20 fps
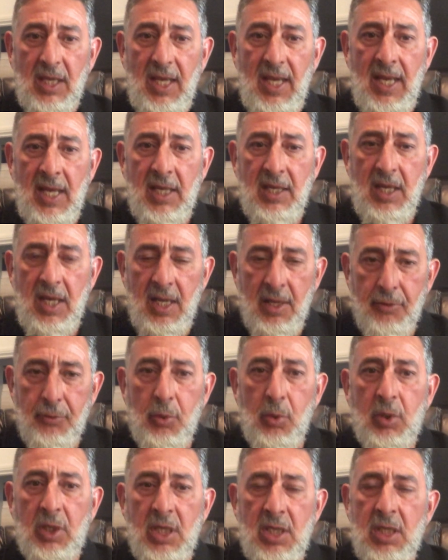and and
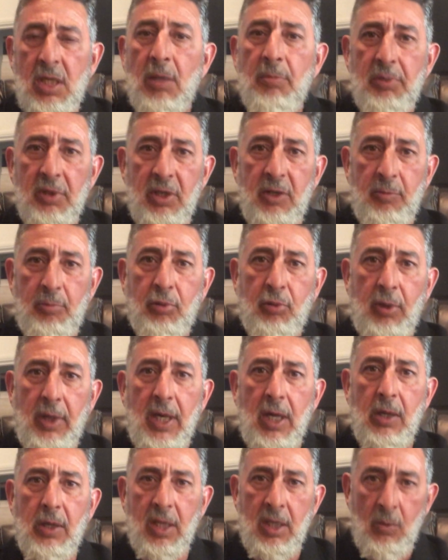through contemplative
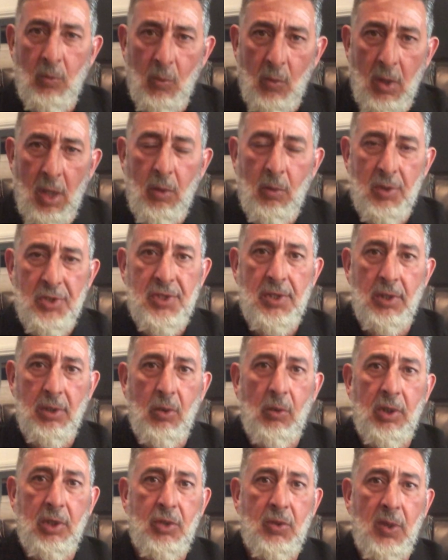prayer. In what was the
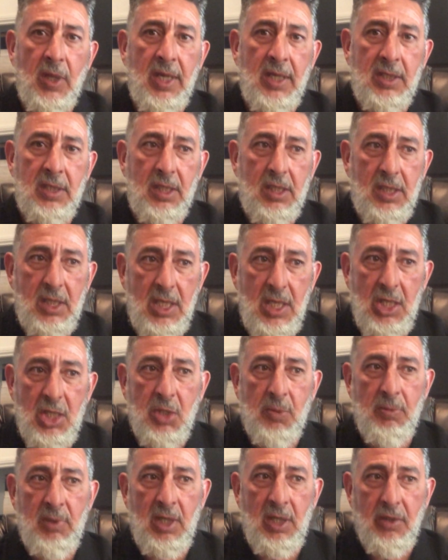Lord trying to
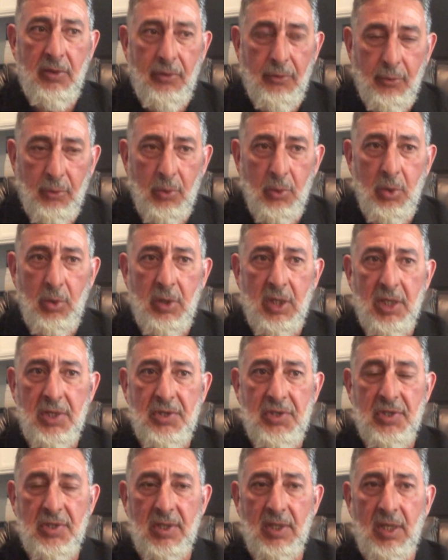teach me through
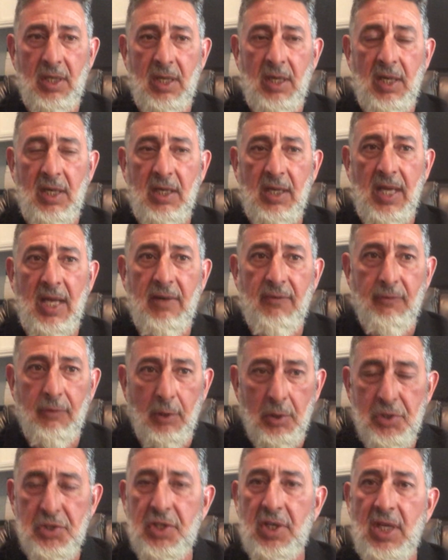this uh,
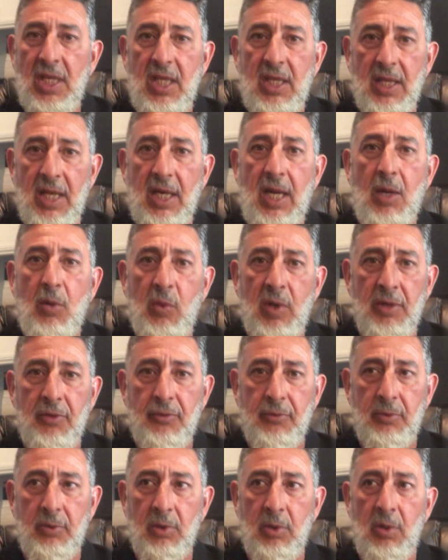adversity that I went
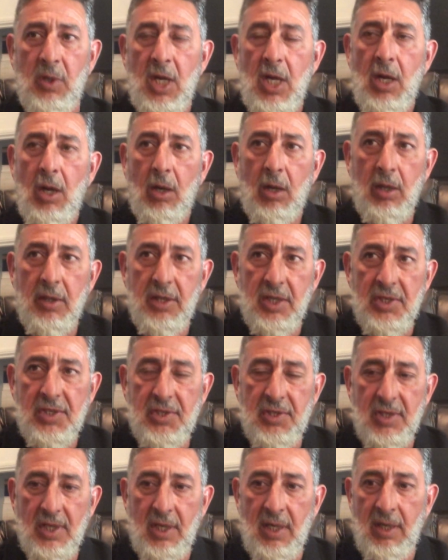through, or
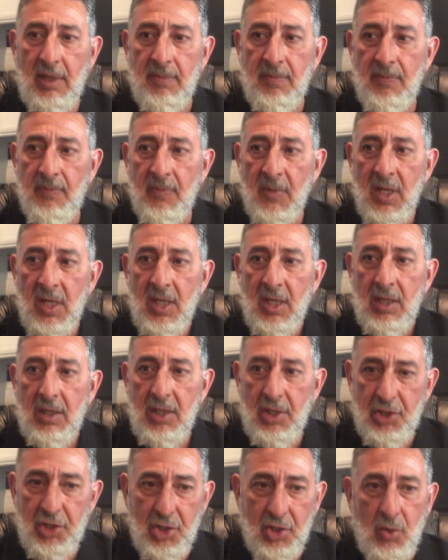this um,
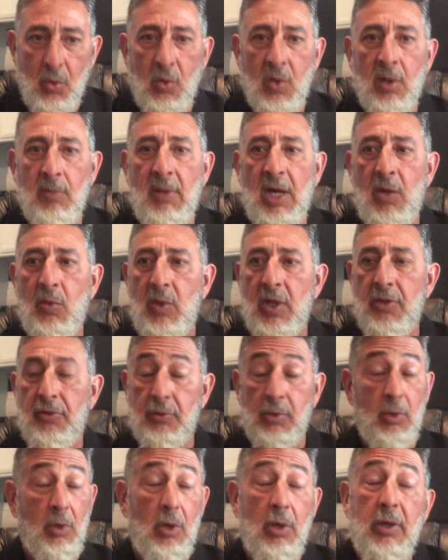this storm I went
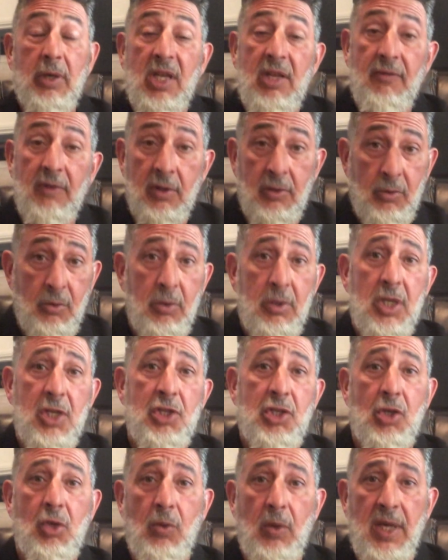through, or even through
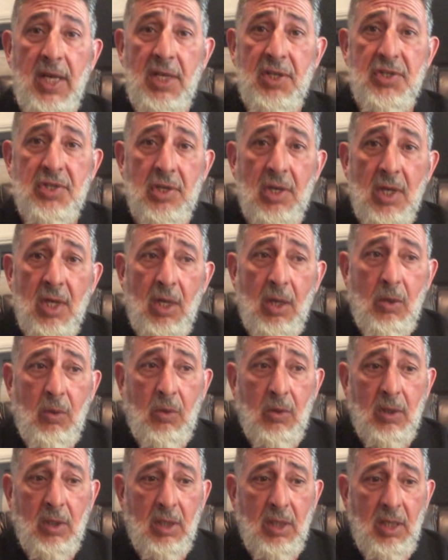this grace
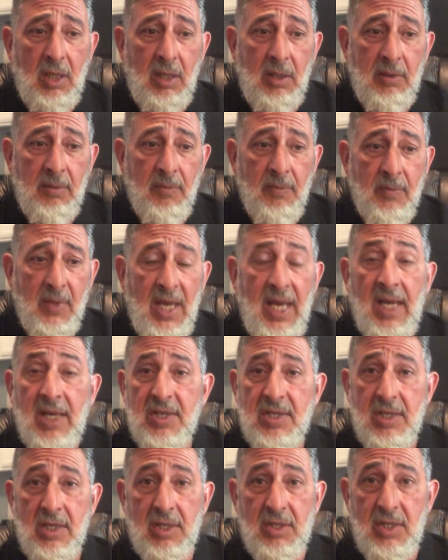or um,
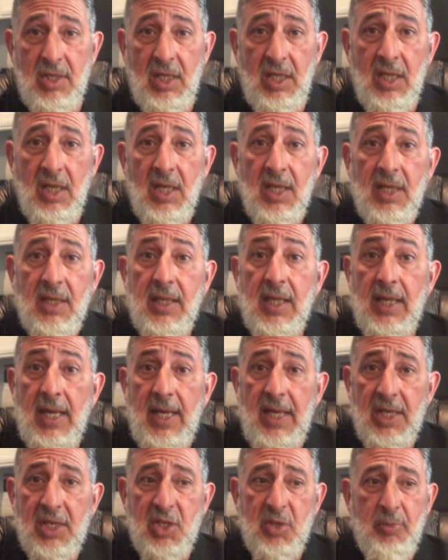ecstasy that I
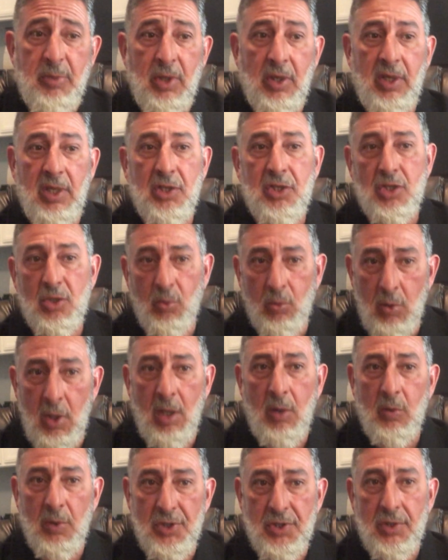experienced?
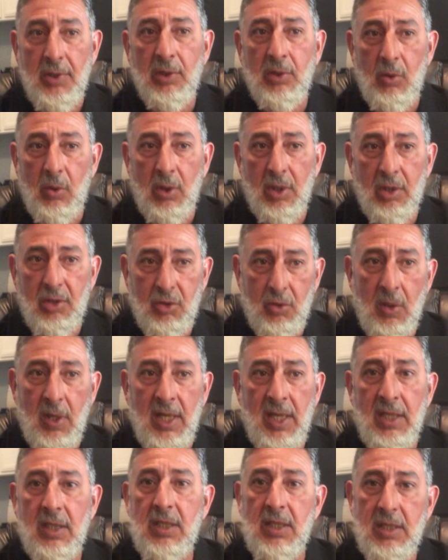What was the Lord
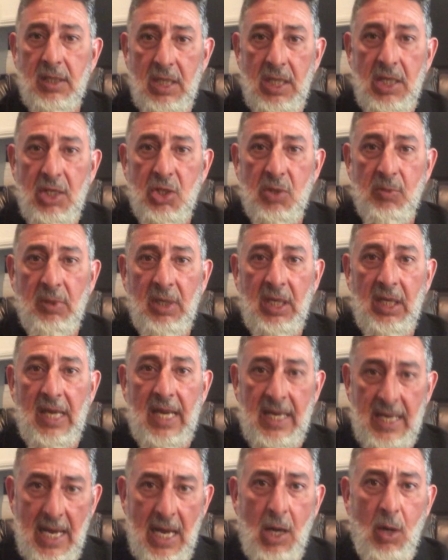trying to teach me,
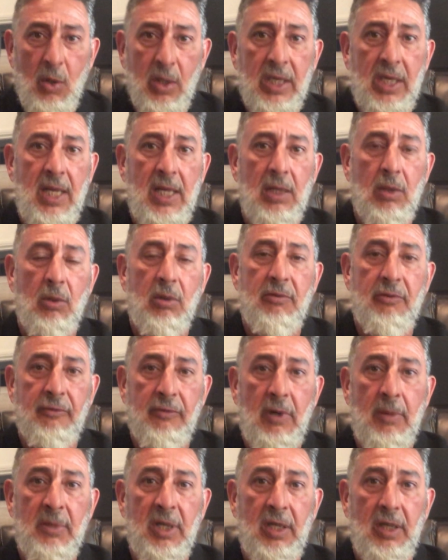and how can I learn
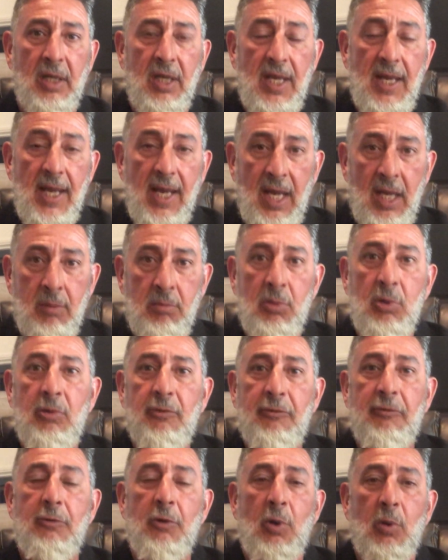from it and move
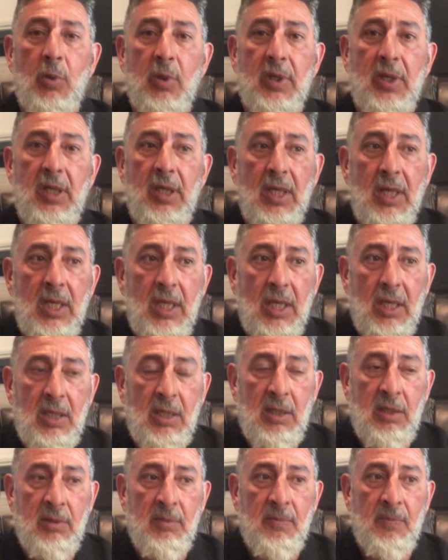forward
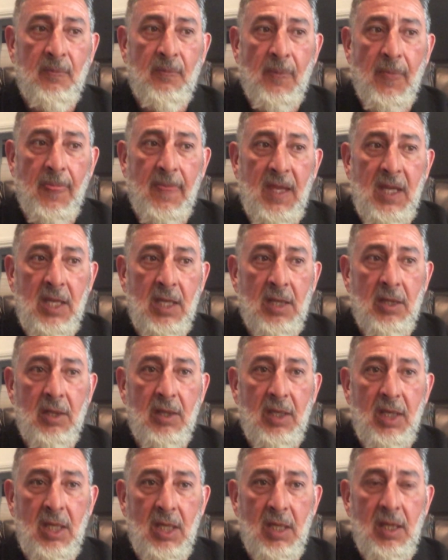um, in
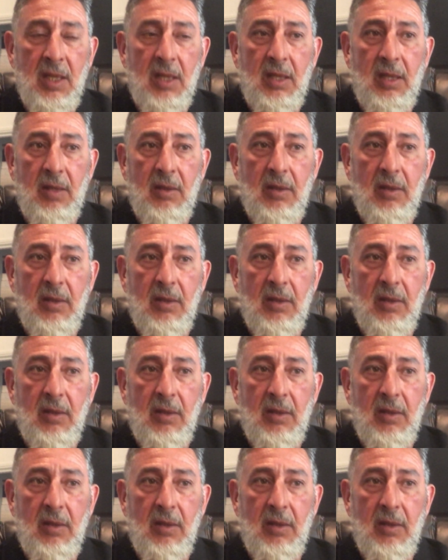in